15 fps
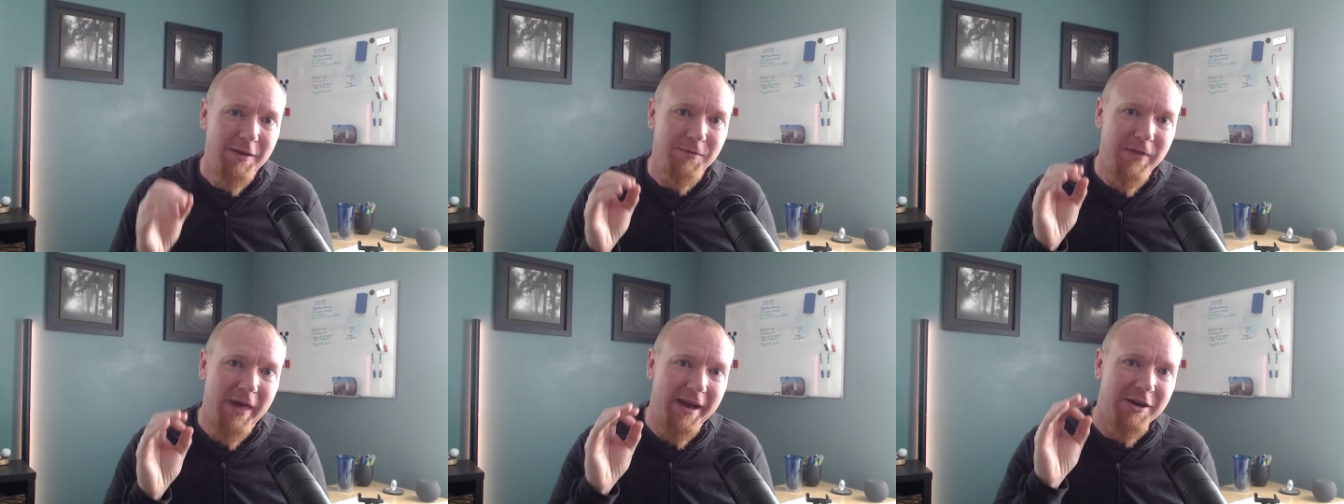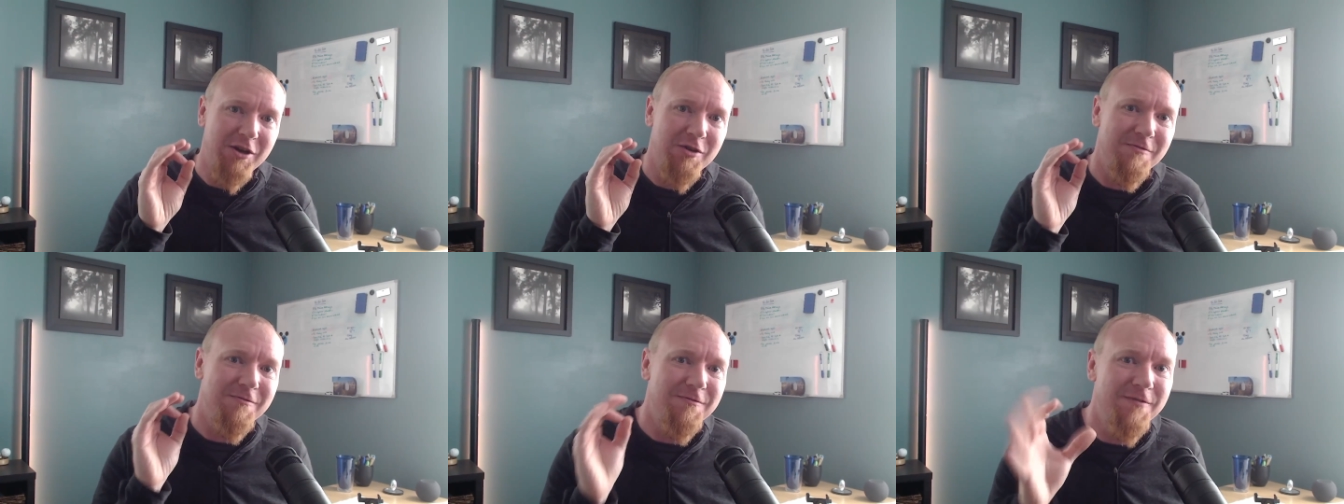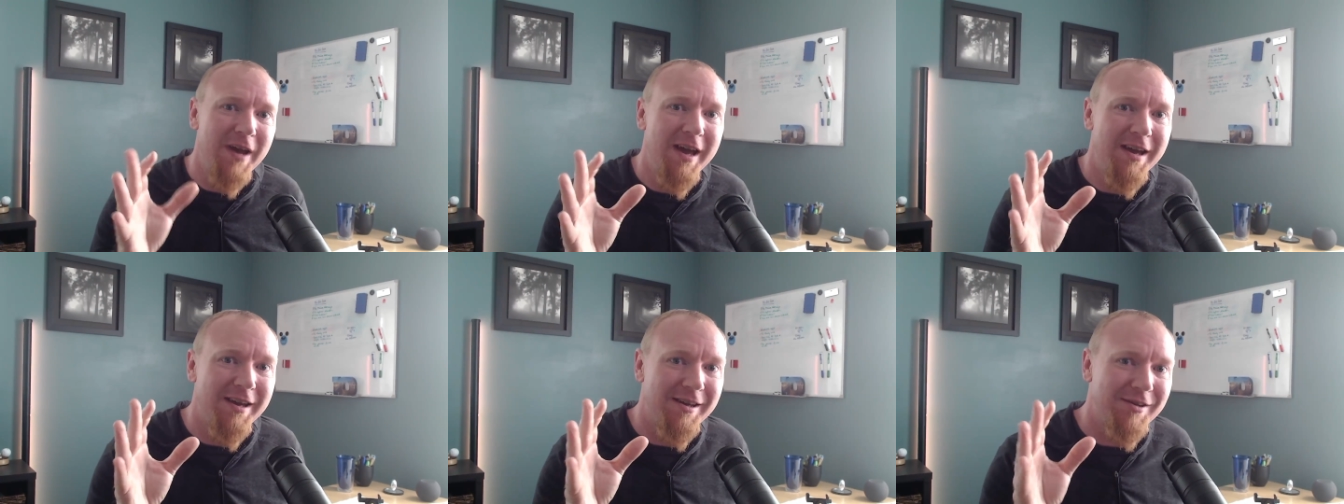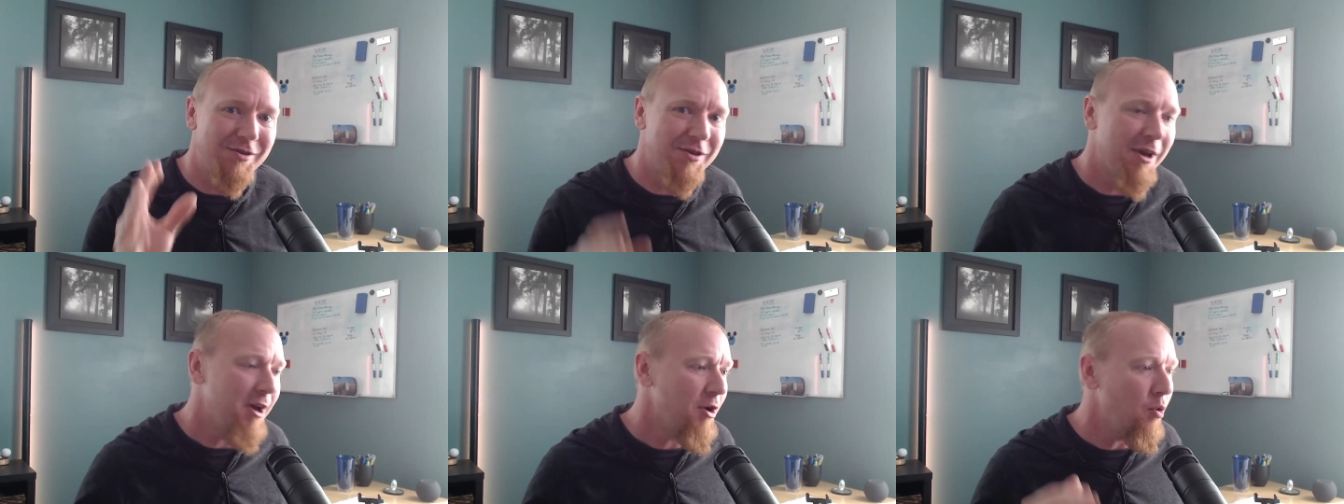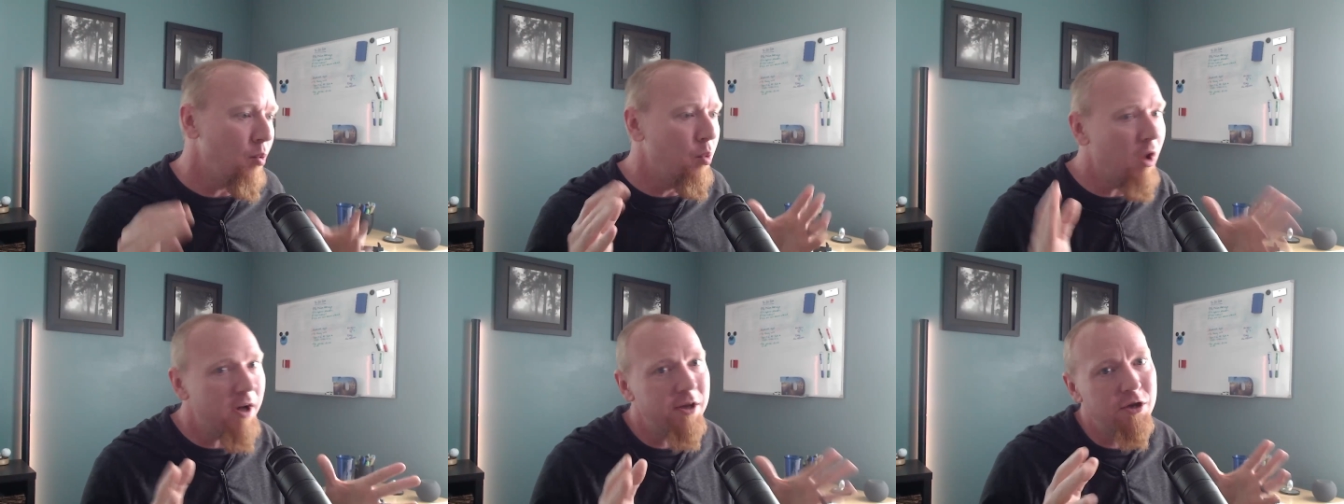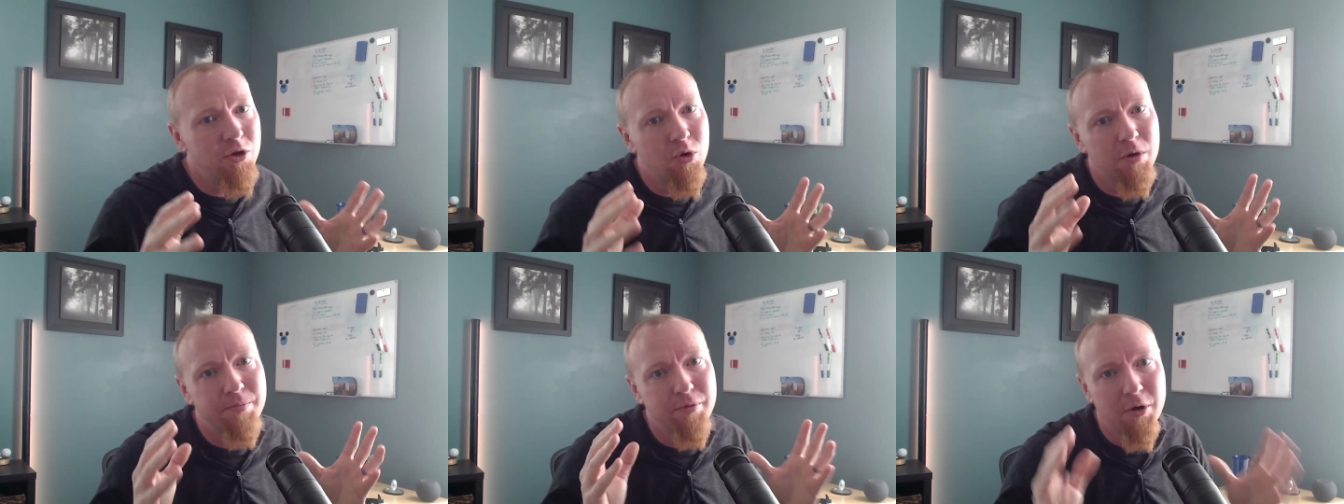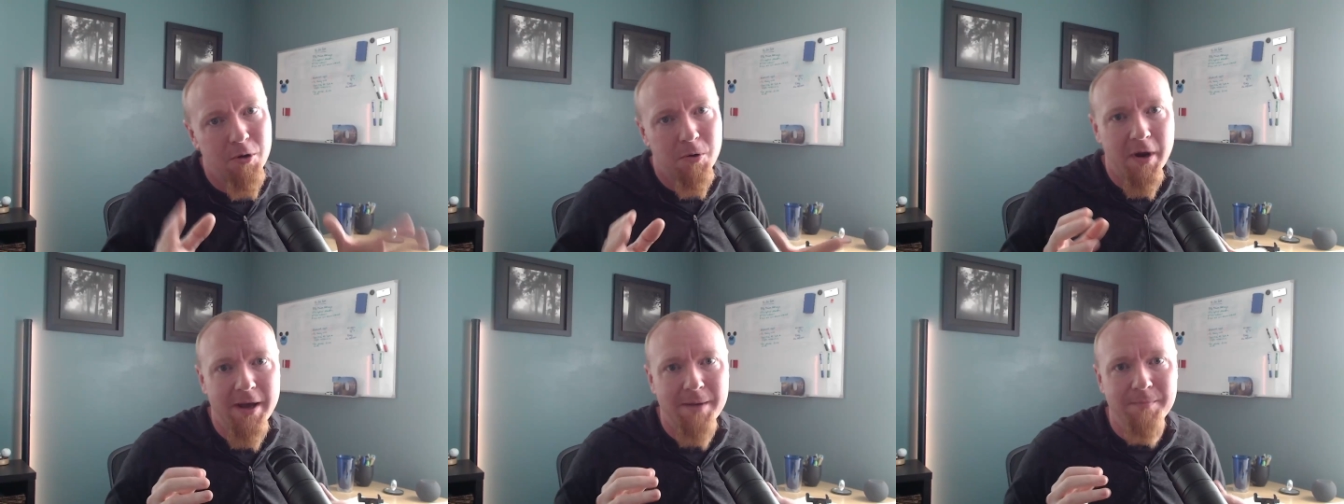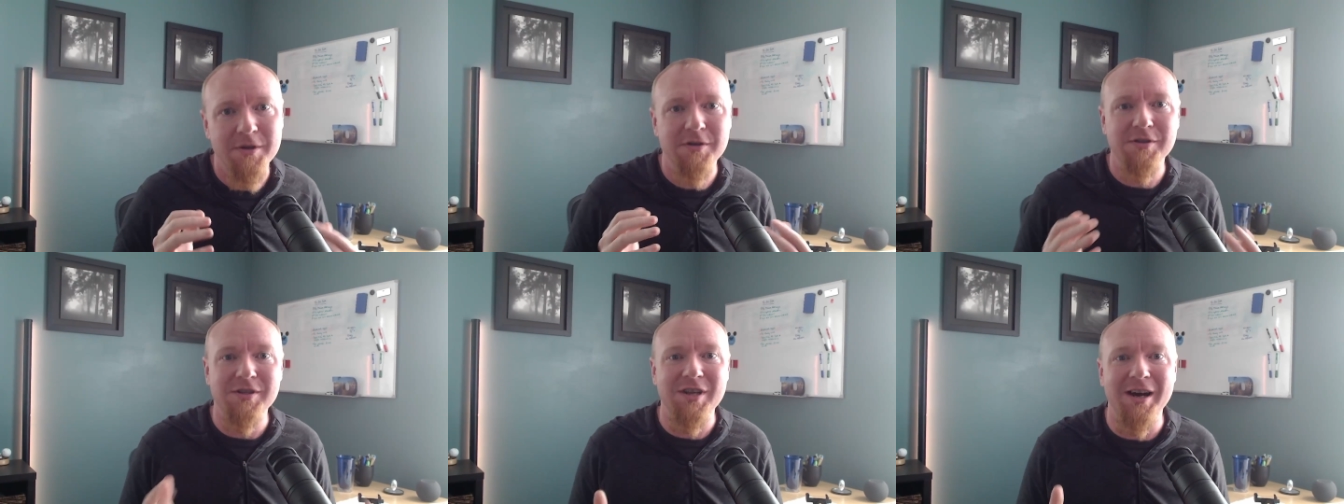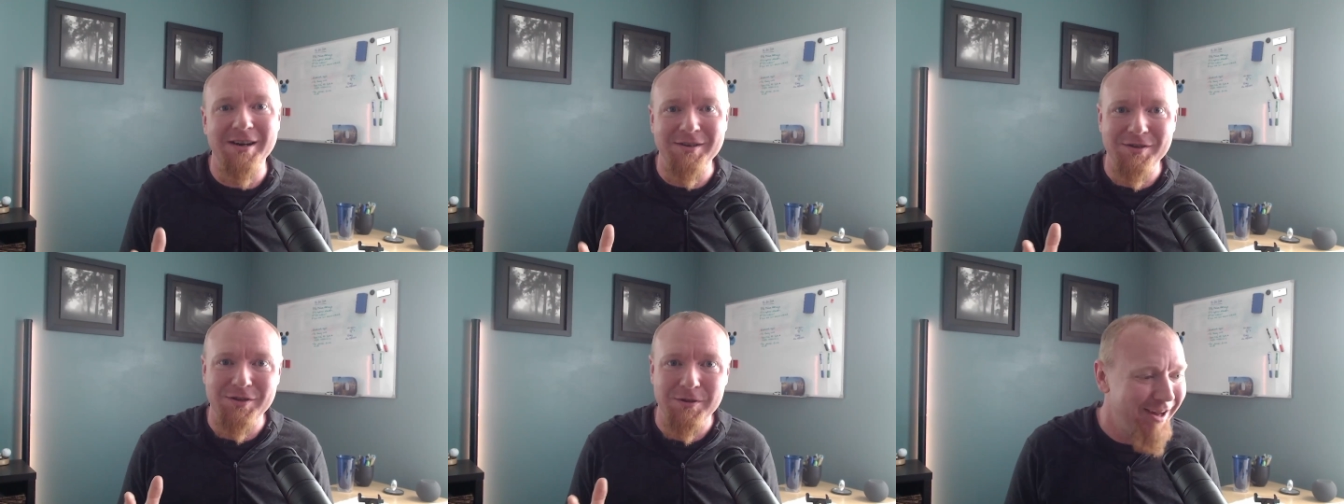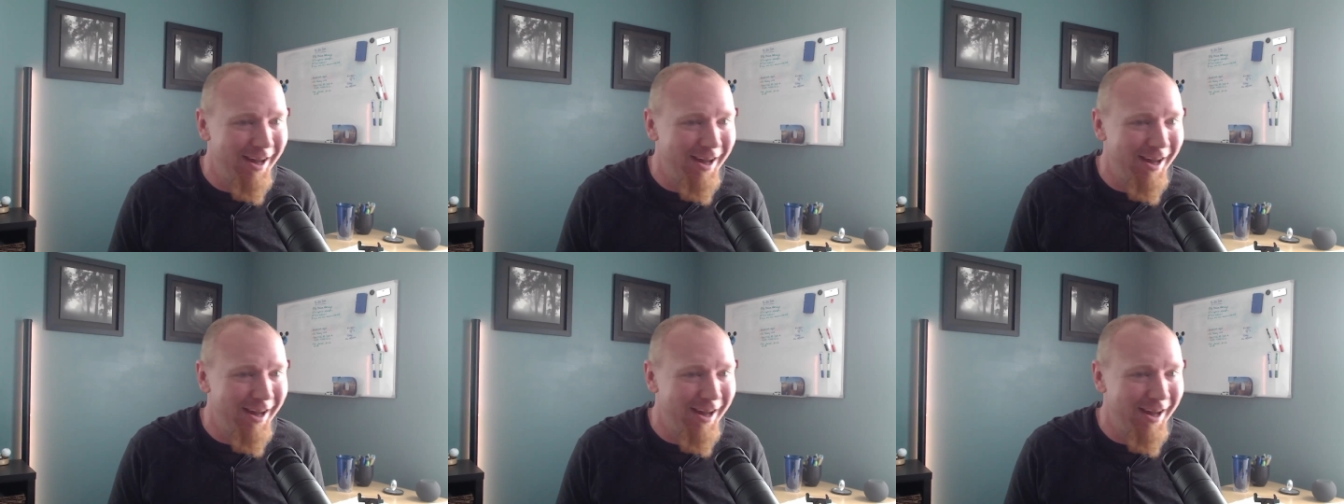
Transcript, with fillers: that conveys what your program does.